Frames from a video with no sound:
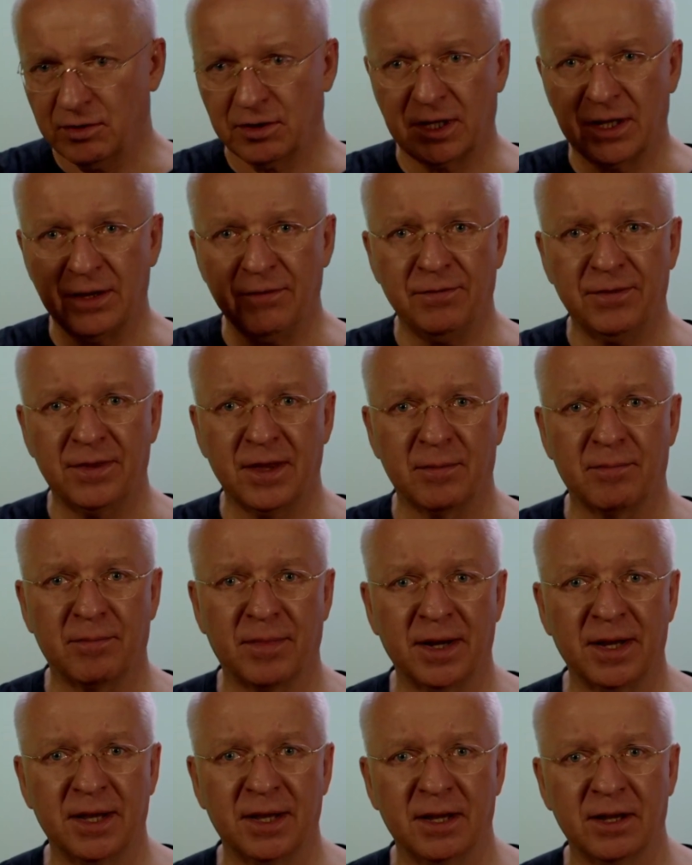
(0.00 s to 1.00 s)
give their
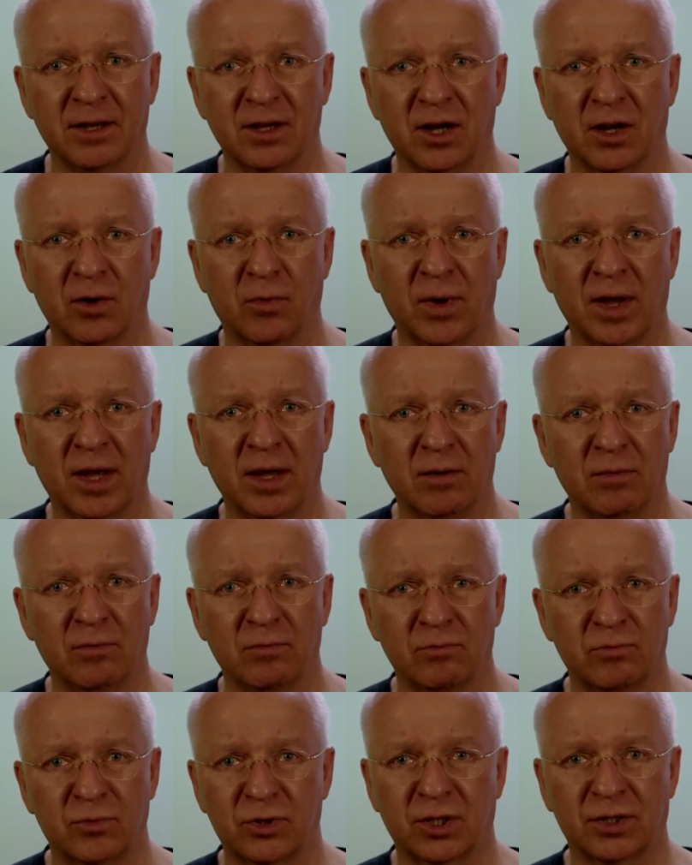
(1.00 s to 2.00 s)
money away
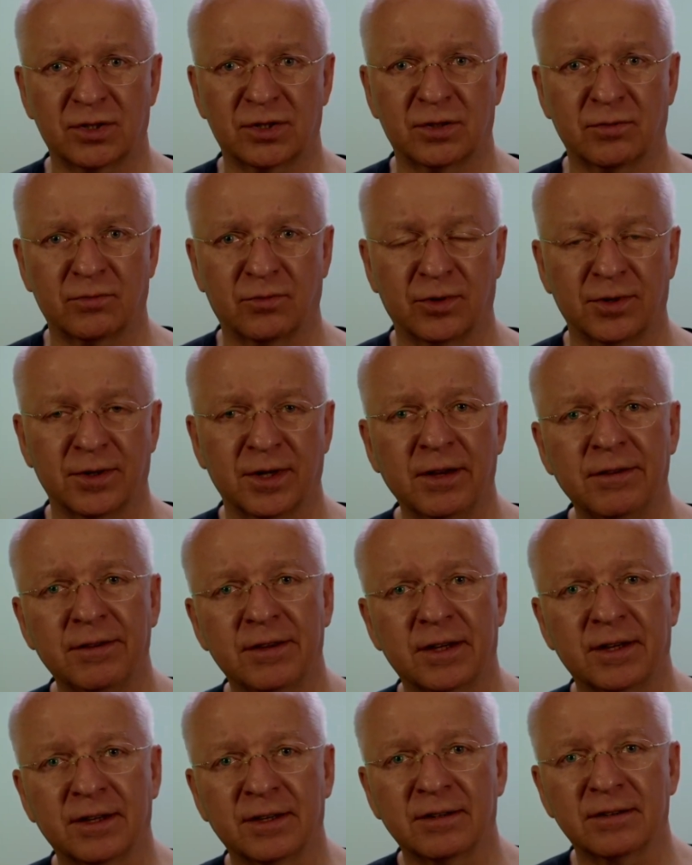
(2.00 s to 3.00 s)
just for
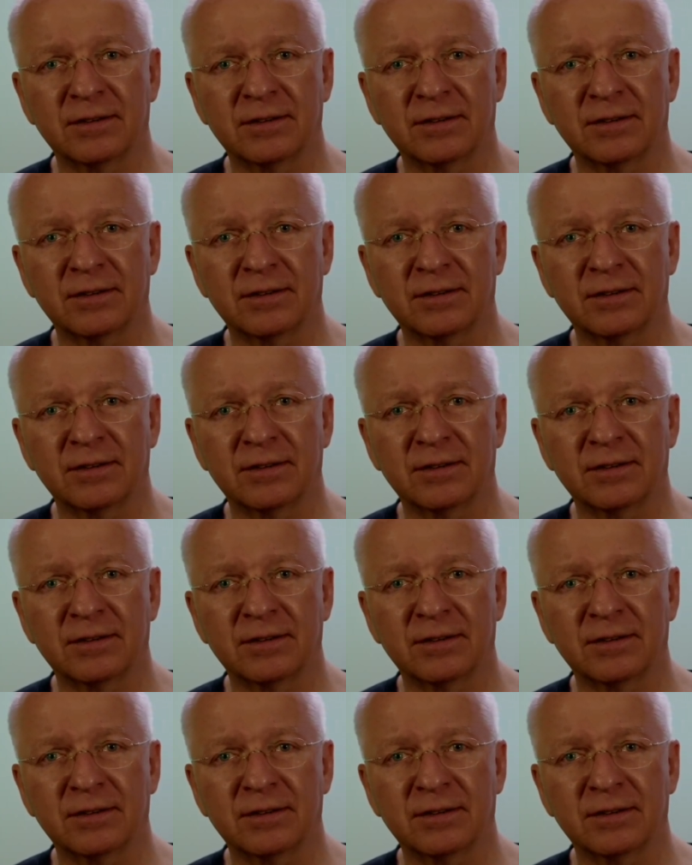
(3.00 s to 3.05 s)
nothing.